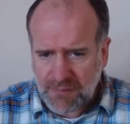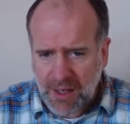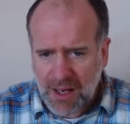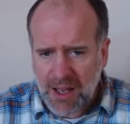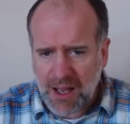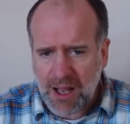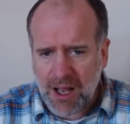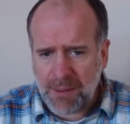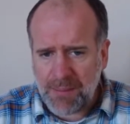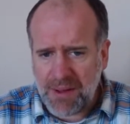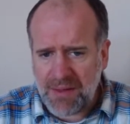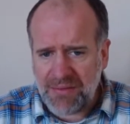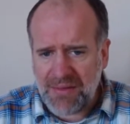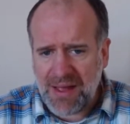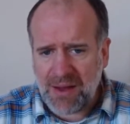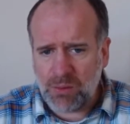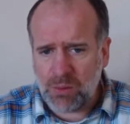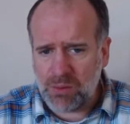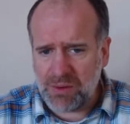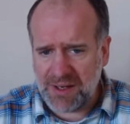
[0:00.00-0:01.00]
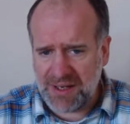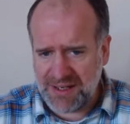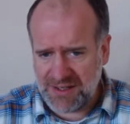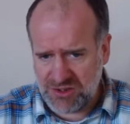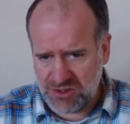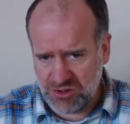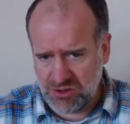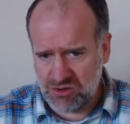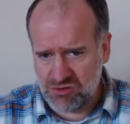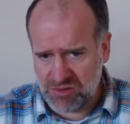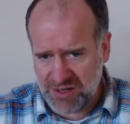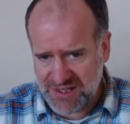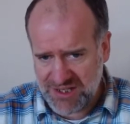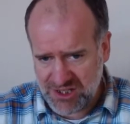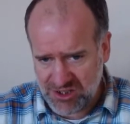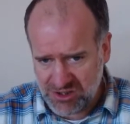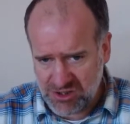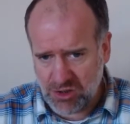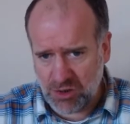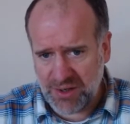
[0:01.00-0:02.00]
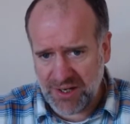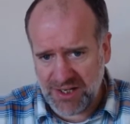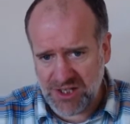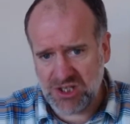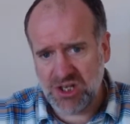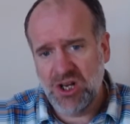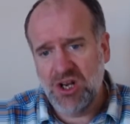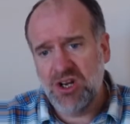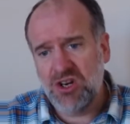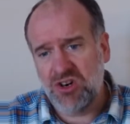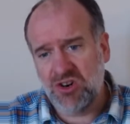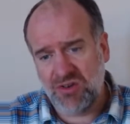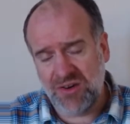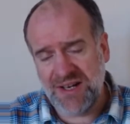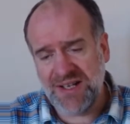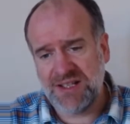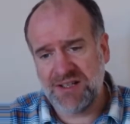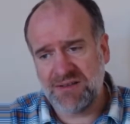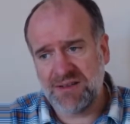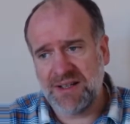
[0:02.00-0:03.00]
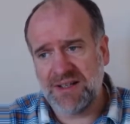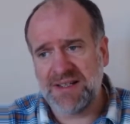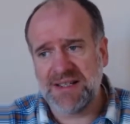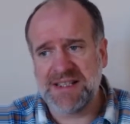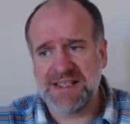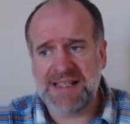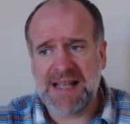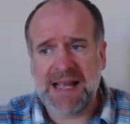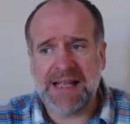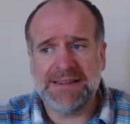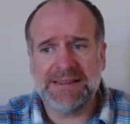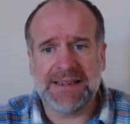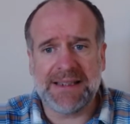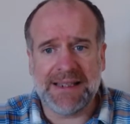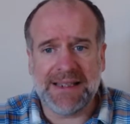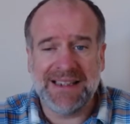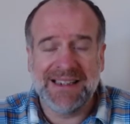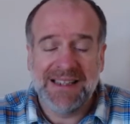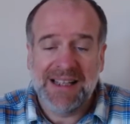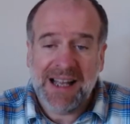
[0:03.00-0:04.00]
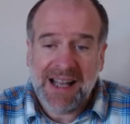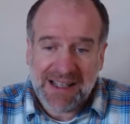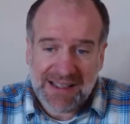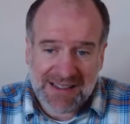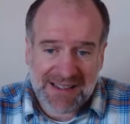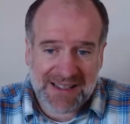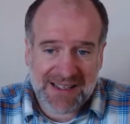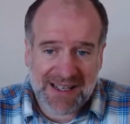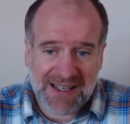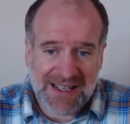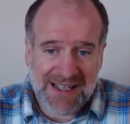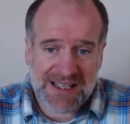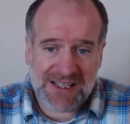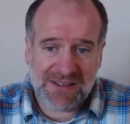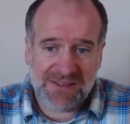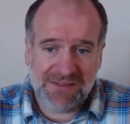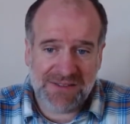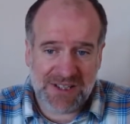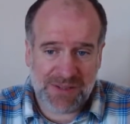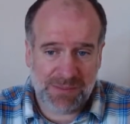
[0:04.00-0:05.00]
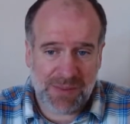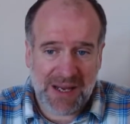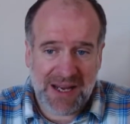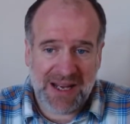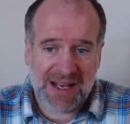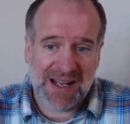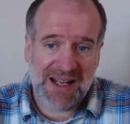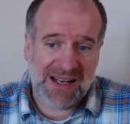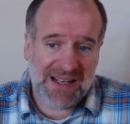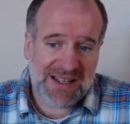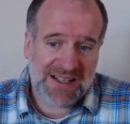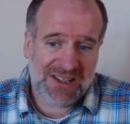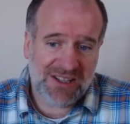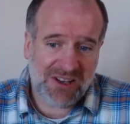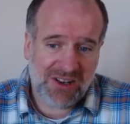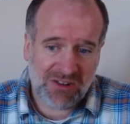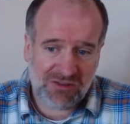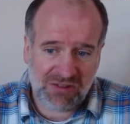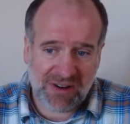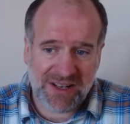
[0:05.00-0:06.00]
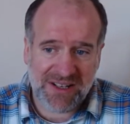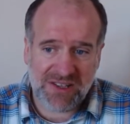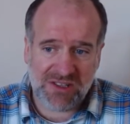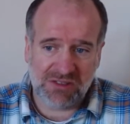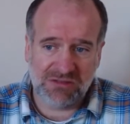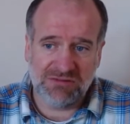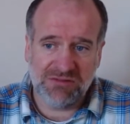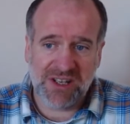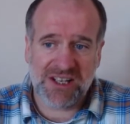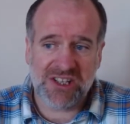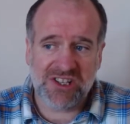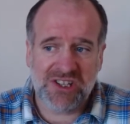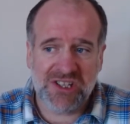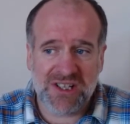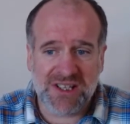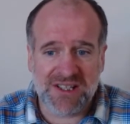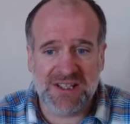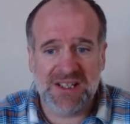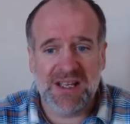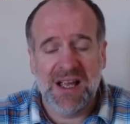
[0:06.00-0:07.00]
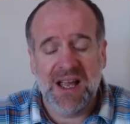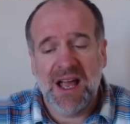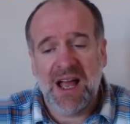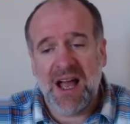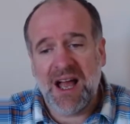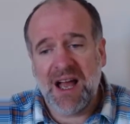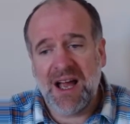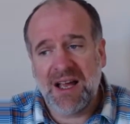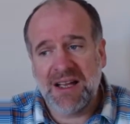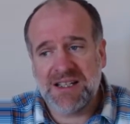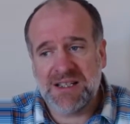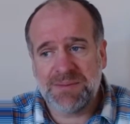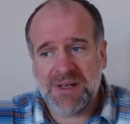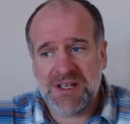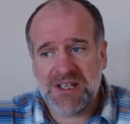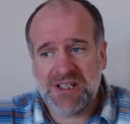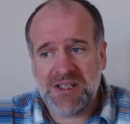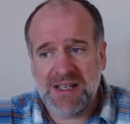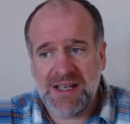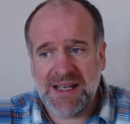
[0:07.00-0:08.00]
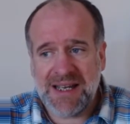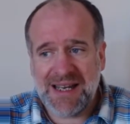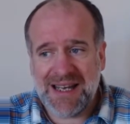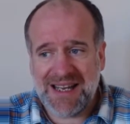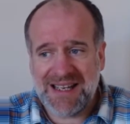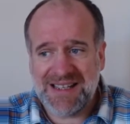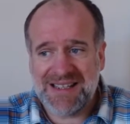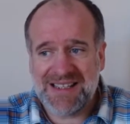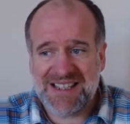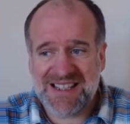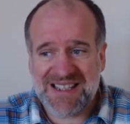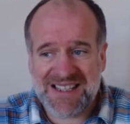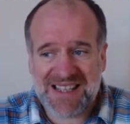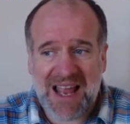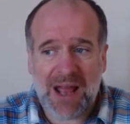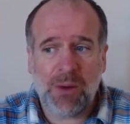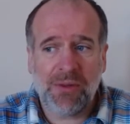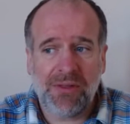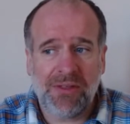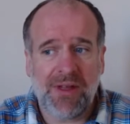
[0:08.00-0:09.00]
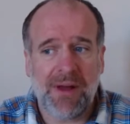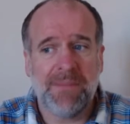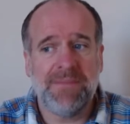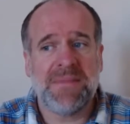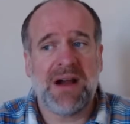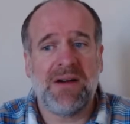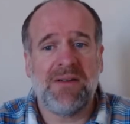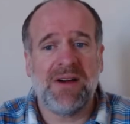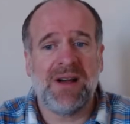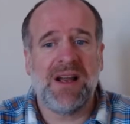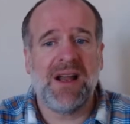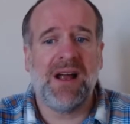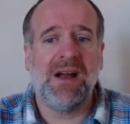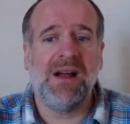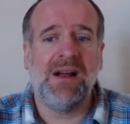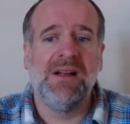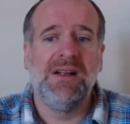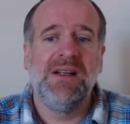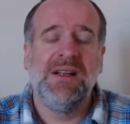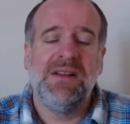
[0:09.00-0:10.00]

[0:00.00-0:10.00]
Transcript: and that will lead to greater knowledge, greater understanding. In the case of Spain, it led to greater riches, especially in South America.